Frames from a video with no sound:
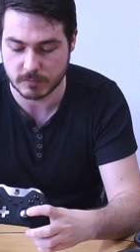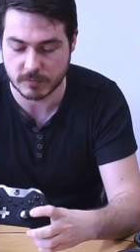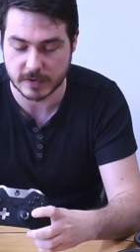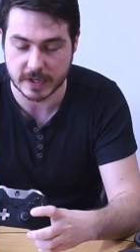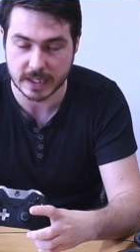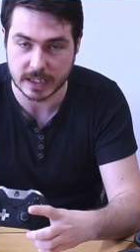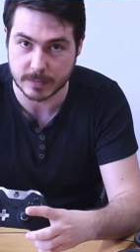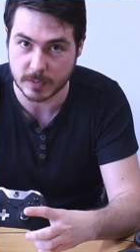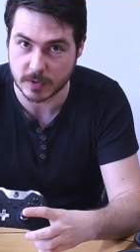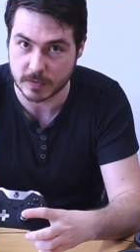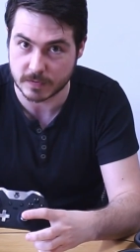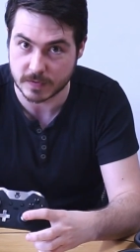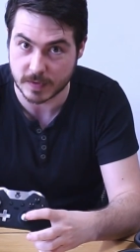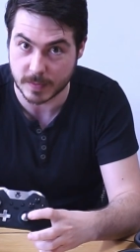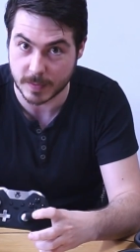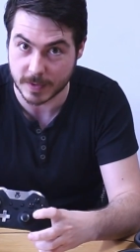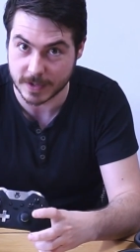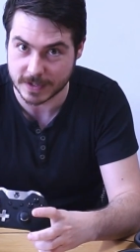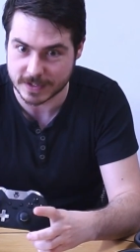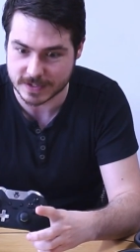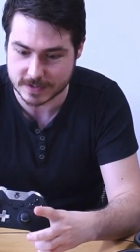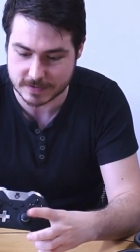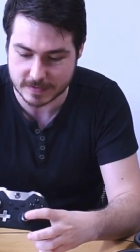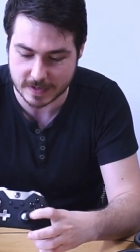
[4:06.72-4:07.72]
really move your
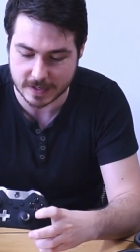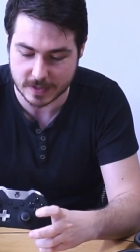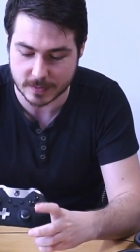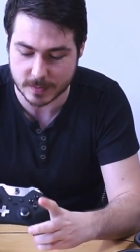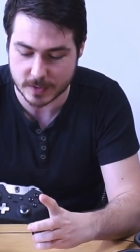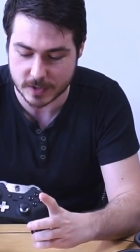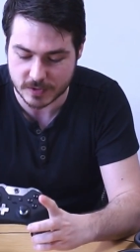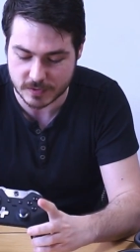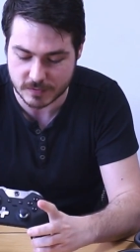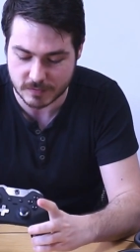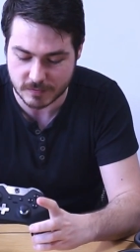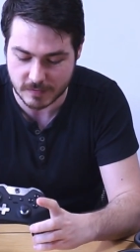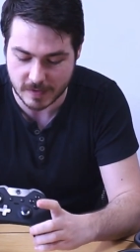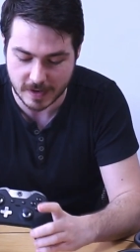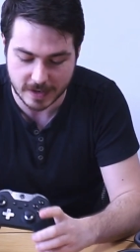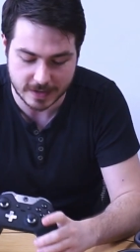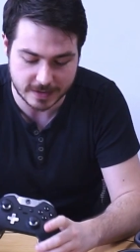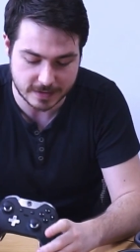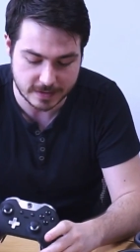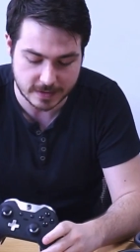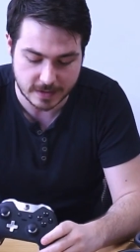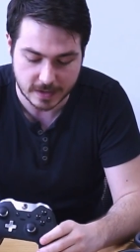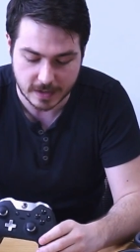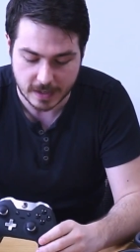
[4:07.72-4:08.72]
buttons around,
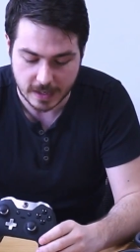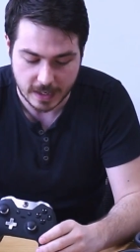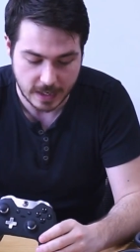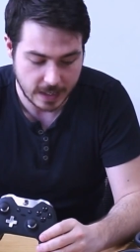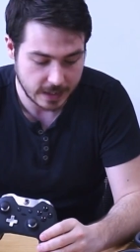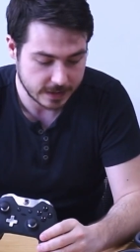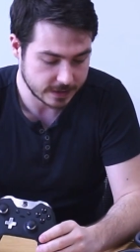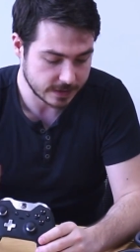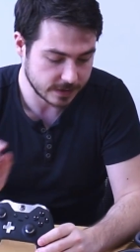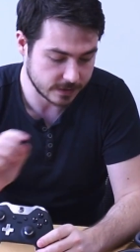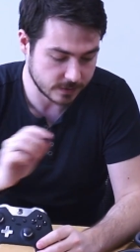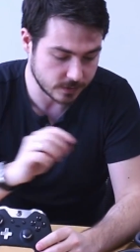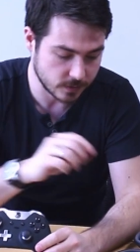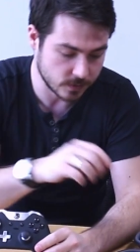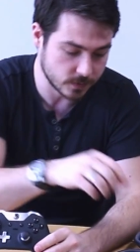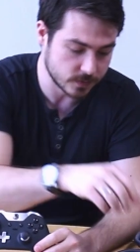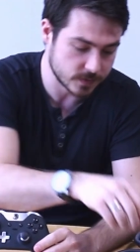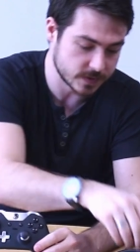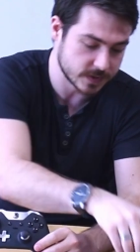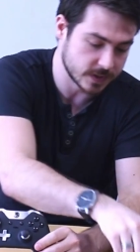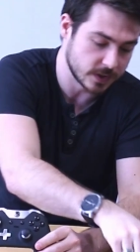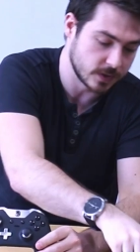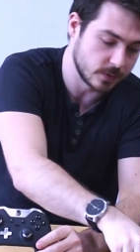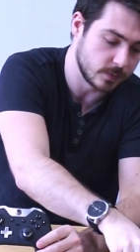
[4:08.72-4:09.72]
great. And then
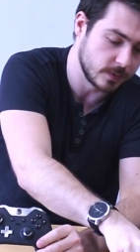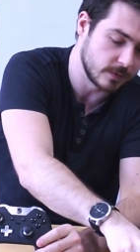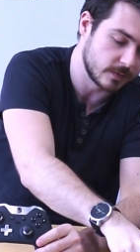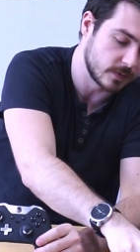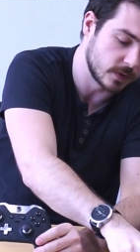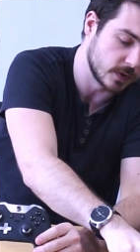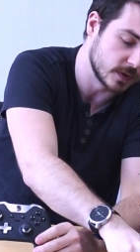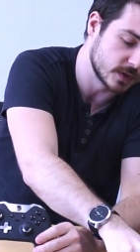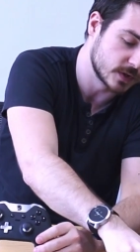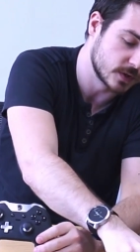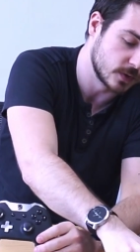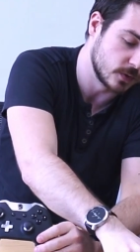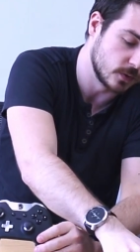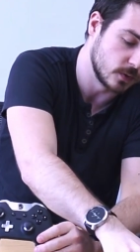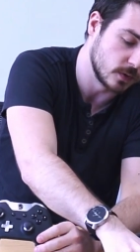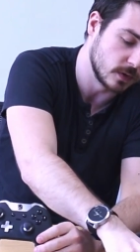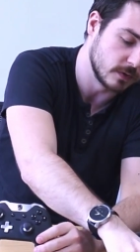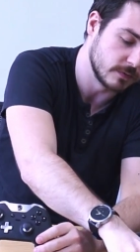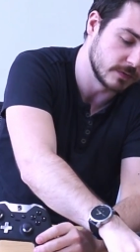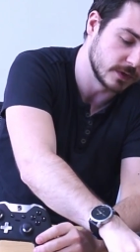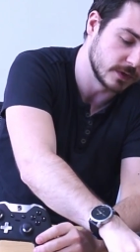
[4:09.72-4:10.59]
also we've got the taller